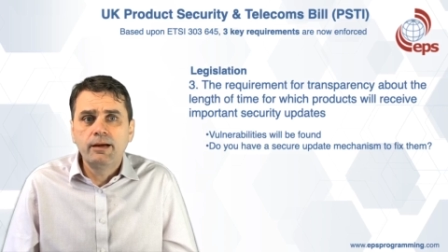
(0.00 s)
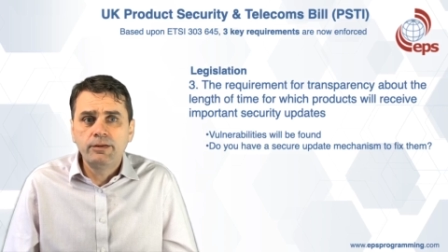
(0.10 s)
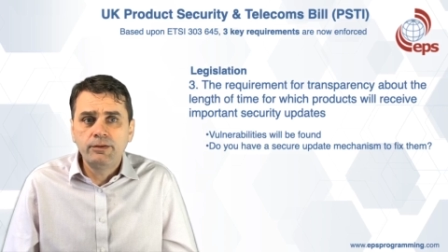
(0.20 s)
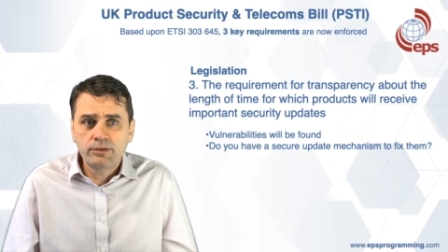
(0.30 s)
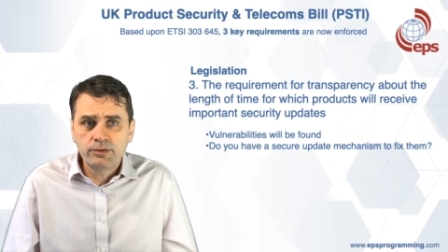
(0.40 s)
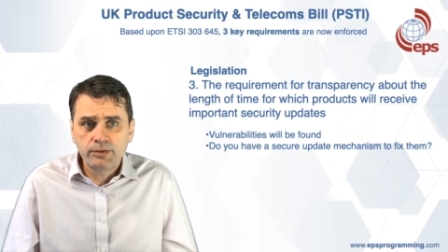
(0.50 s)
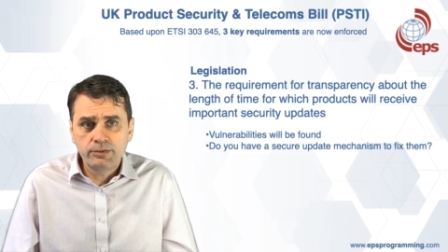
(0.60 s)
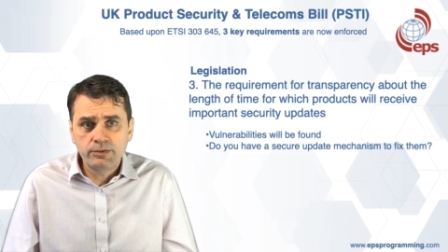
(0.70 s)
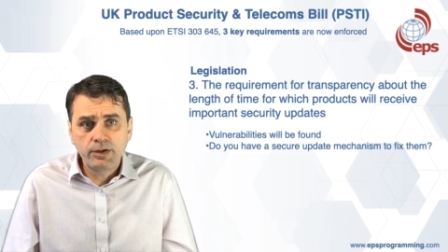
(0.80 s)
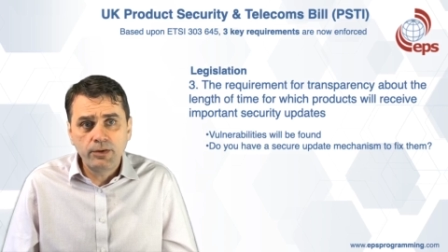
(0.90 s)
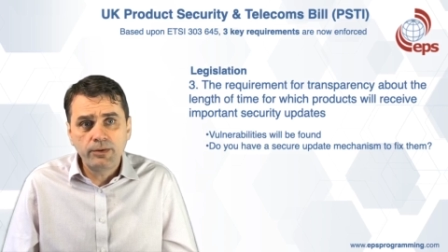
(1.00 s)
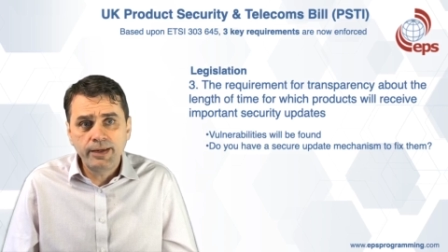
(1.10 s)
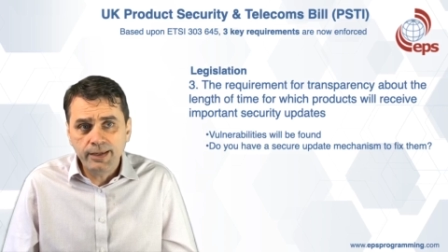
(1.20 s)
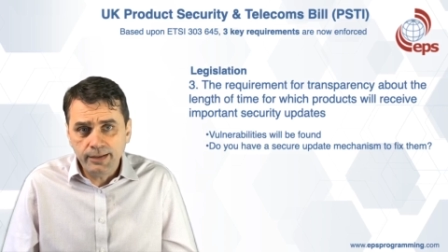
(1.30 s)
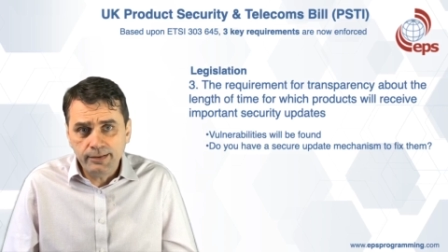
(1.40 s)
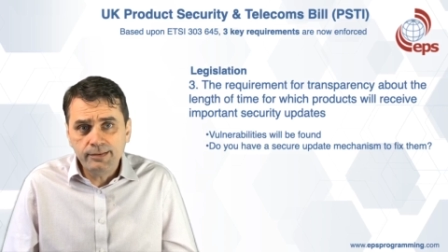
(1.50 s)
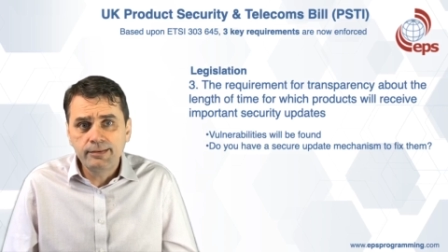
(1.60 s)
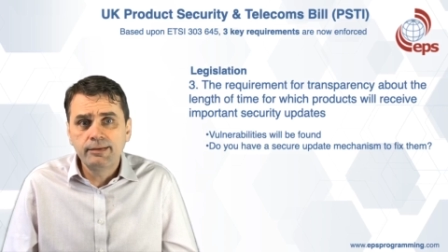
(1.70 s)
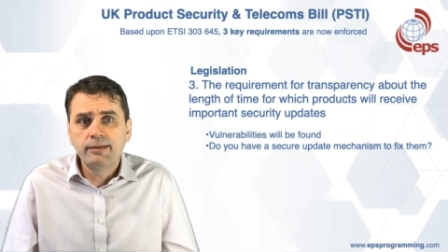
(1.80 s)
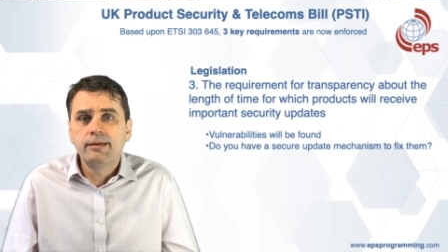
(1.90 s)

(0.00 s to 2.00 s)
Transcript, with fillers: and your secure keys